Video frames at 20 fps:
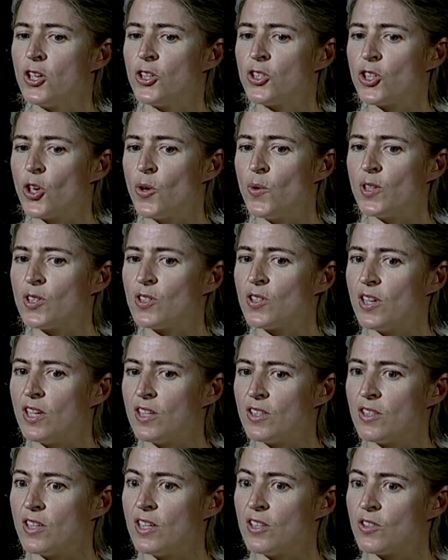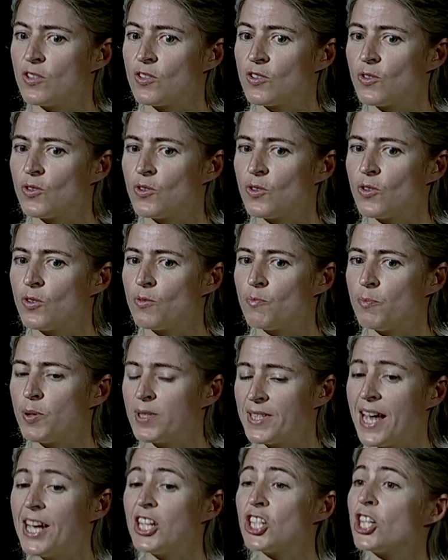So it's
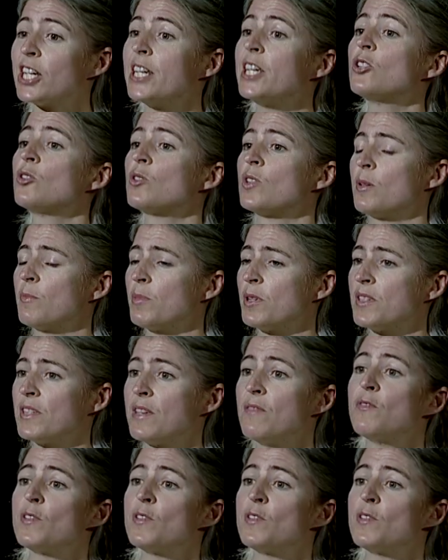potentially interesting because